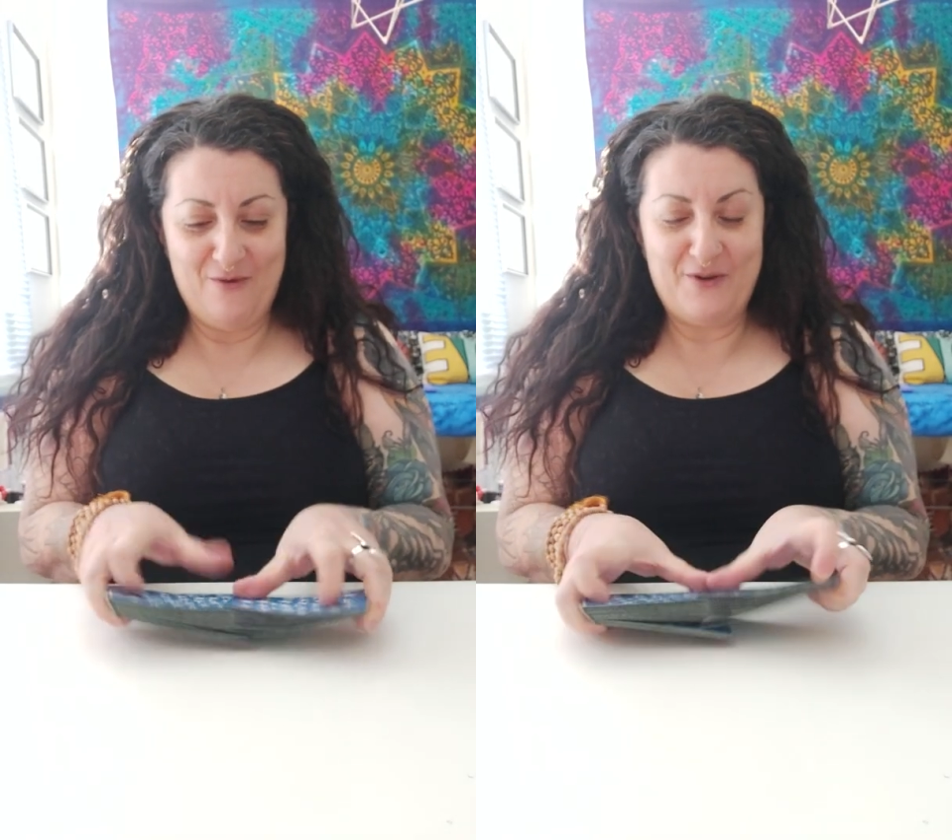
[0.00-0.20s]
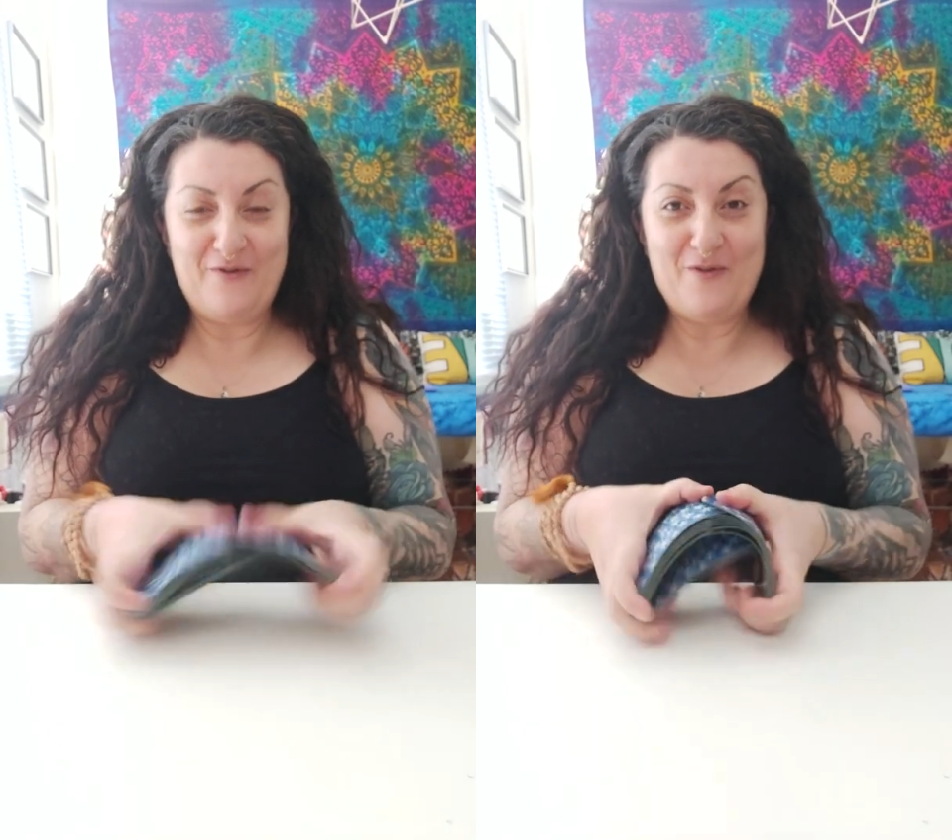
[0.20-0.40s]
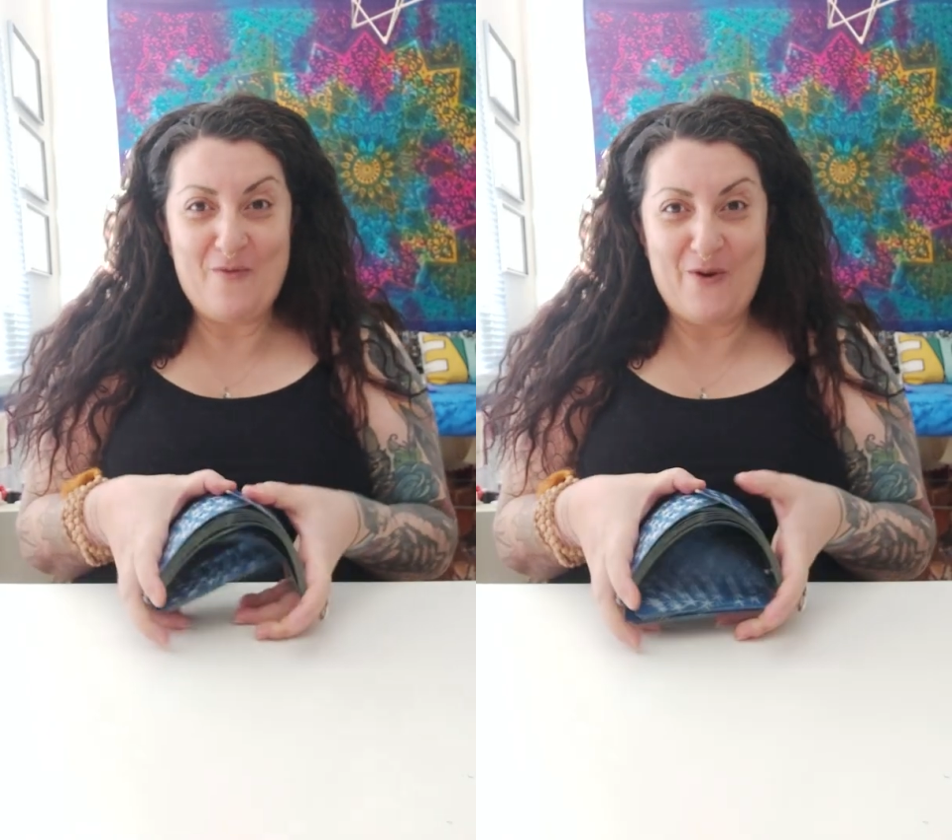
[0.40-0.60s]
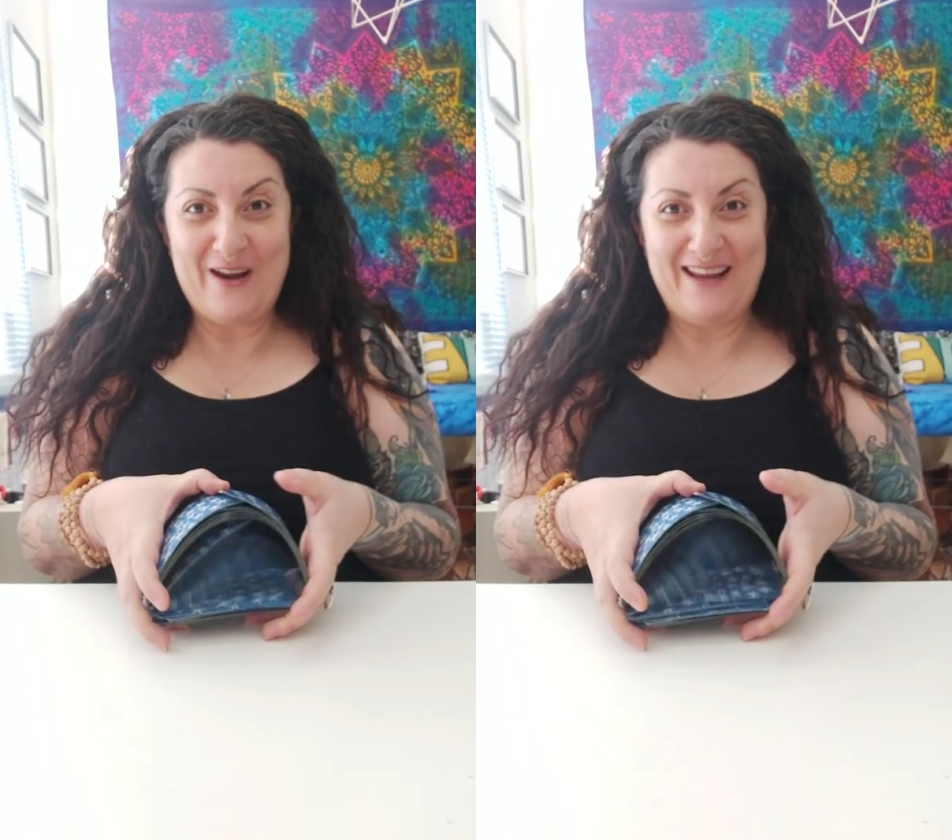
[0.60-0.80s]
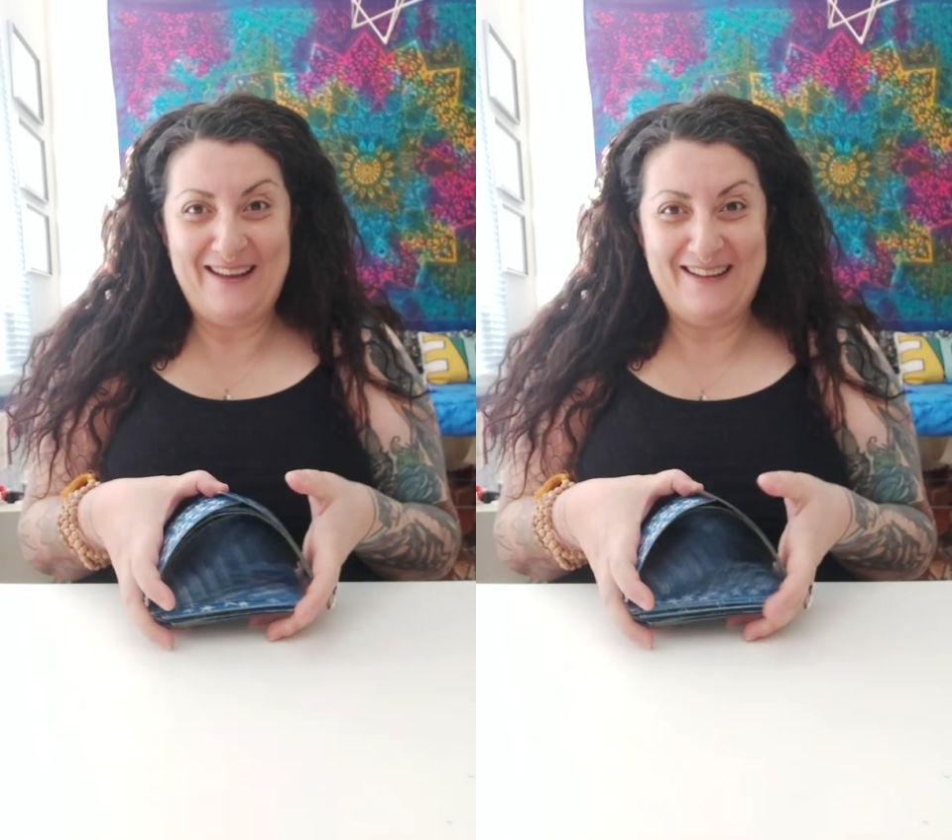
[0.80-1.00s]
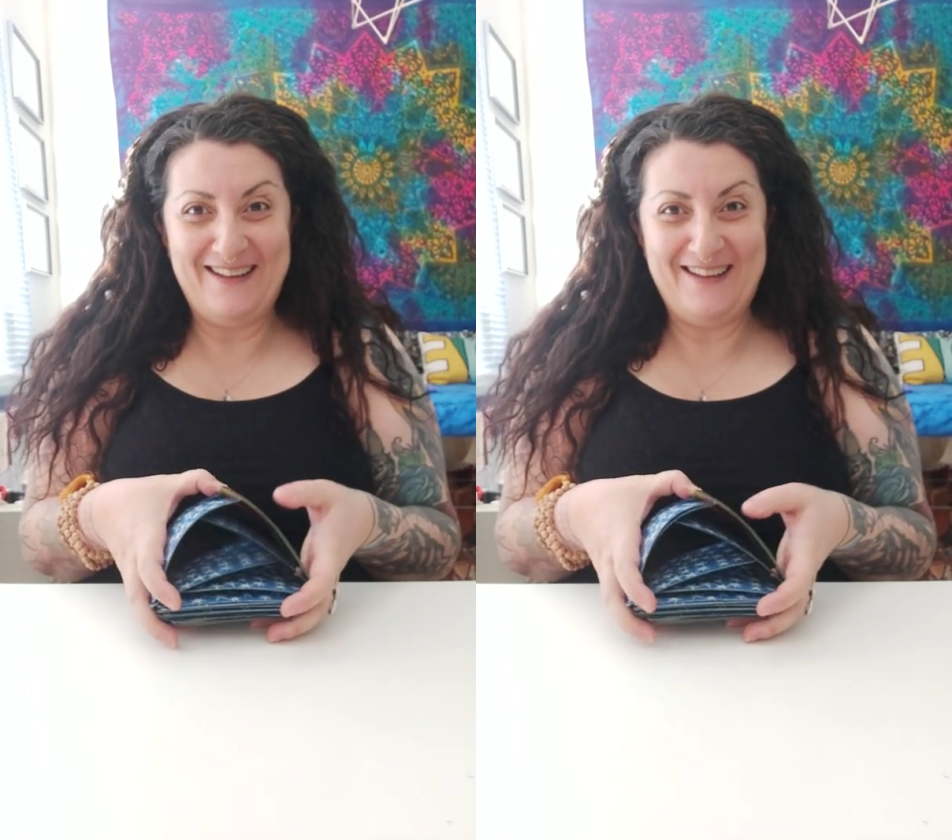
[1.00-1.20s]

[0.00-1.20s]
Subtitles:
wonderful morning